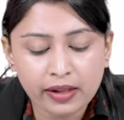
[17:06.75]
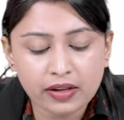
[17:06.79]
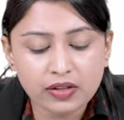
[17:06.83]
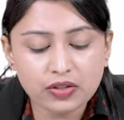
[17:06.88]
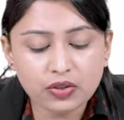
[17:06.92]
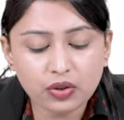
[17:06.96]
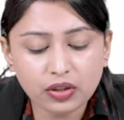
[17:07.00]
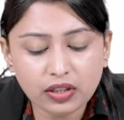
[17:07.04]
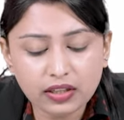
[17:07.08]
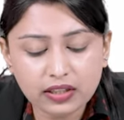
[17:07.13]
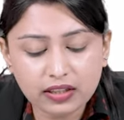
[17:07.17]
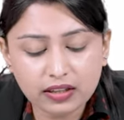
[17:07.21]

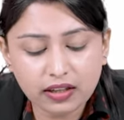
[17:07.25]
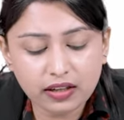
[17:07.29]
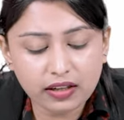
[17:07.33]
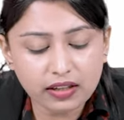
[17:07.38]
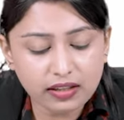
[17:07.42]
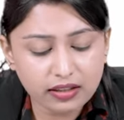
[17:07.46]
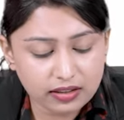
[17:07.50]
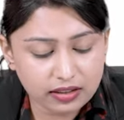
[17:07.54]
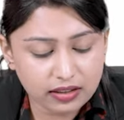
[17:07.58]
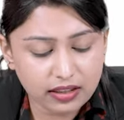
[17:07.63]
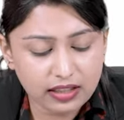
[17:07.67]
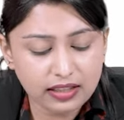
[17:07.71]
So
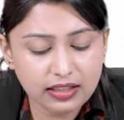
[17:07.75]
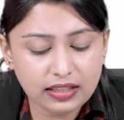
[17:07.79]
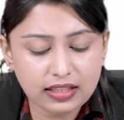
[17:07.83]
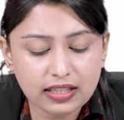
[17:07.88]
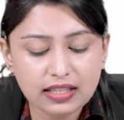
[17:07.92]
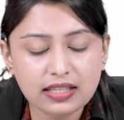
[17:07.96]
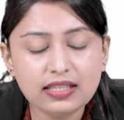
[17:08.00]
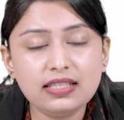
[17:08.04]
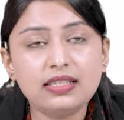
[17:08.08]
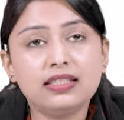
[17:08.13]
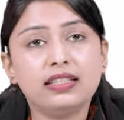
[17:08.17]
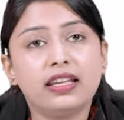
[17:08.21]
here in
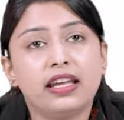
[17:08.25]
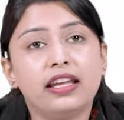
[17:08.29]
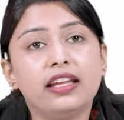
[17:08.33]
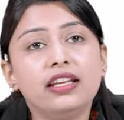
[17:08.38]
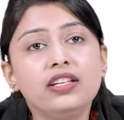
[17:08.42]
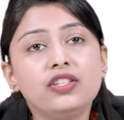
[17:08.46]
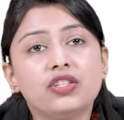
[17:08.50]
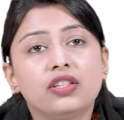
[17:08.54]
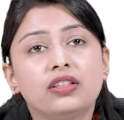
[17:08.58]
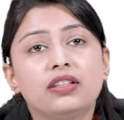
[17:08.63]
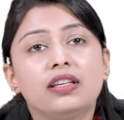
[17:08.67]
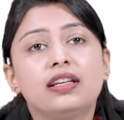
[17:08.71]
this
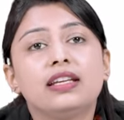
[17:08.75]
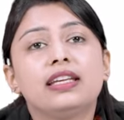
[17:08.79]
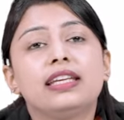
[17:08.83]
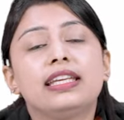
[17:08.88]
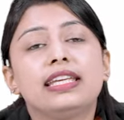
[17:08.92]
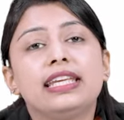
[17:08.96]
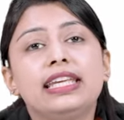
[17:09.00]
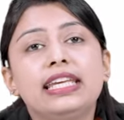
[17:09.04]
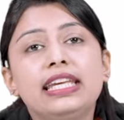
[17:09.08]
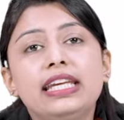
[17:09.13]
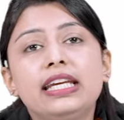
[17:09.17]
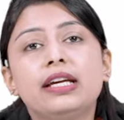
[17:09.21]
stage, the
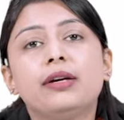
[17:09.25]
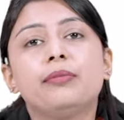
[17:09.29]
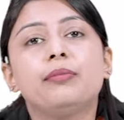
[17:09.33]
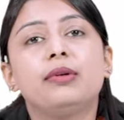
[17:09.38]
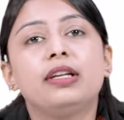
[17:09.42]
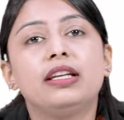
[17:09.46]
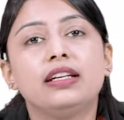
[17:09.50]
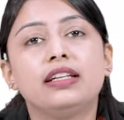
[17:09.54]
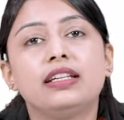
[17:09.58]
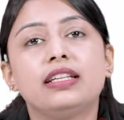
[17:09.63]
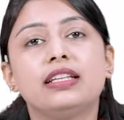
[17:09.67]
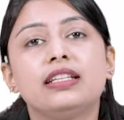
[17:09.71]
key
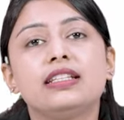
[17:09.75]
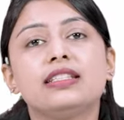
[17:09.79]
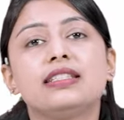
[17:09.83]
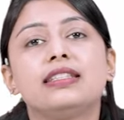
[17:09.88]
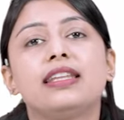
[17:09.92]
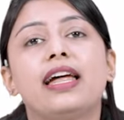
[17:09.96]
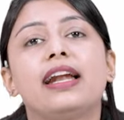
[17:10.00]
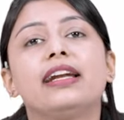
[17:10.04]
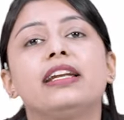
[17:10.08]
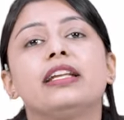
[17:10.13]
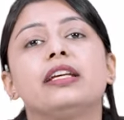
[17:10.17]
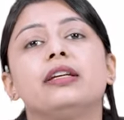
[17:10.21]
abilities
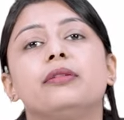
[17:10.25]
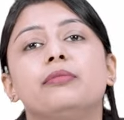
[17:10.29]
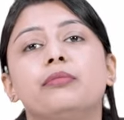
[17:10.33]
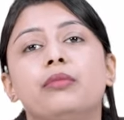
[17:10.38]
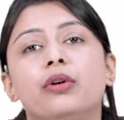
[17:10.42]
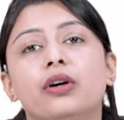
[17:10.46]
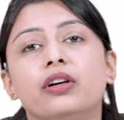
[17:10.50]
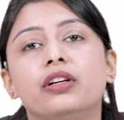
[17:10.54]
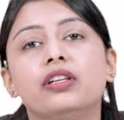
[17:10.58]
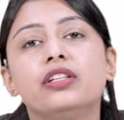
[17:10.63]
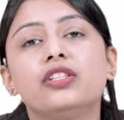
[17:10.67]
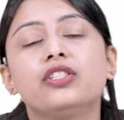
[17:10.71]
that
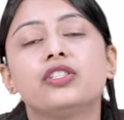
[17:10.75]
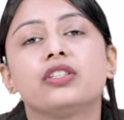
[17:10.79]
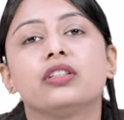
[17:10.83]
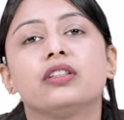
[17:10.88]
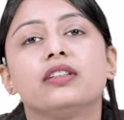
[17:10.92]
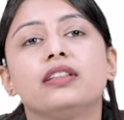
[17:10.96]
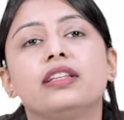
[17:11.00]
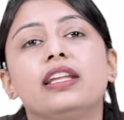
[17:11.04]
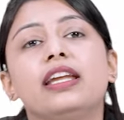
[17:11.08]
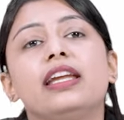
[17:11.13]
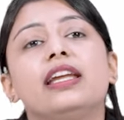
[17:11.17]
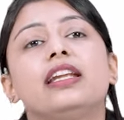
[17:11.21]
emerge,
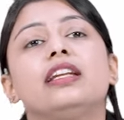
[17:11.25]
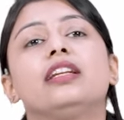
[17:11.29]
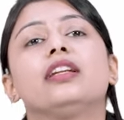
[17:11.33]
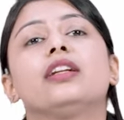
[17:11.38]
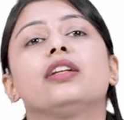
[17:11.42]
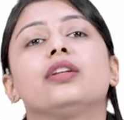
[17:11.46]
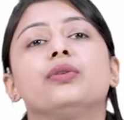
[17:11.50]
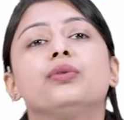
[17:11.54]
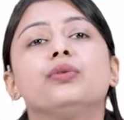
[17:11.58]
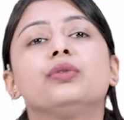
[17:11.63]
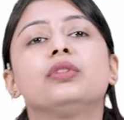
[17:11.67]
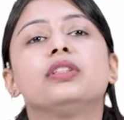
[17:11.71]
they
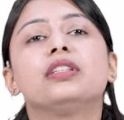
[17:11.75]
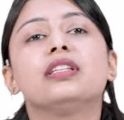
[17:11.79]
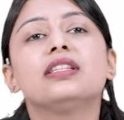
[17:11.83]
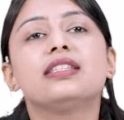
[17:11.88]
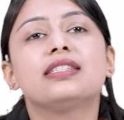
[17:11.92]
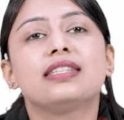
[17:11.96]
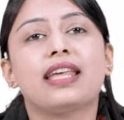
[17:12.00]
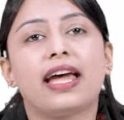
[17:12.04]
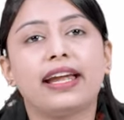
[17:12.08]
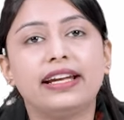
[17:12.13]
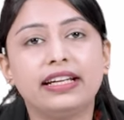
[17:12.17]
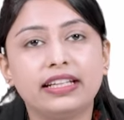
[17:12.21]
include the
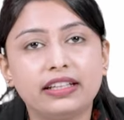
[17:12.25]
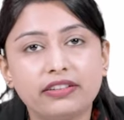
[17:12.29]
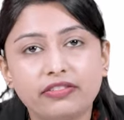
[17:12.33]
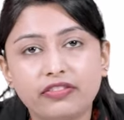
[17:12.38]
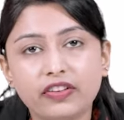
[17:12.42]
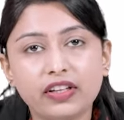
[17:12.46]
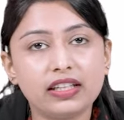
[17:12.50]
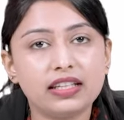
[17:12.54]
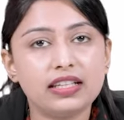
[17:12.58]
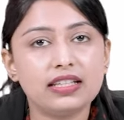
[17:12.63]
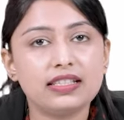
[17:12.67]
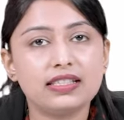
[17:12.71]

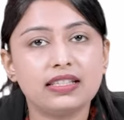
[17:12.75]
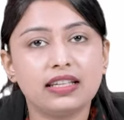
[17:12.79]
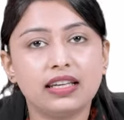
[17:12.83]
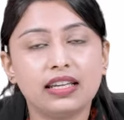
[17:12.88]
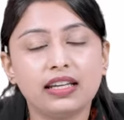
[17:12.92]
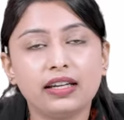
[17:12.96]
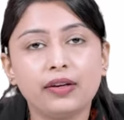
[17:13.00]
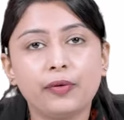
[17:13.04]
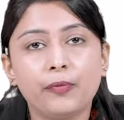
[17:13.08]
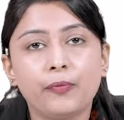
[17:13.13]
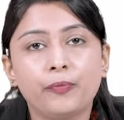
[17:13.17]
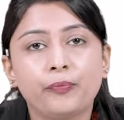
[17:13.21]
scientific
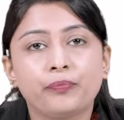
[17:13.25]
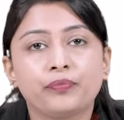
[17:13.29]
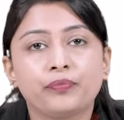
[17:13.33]
reasoning,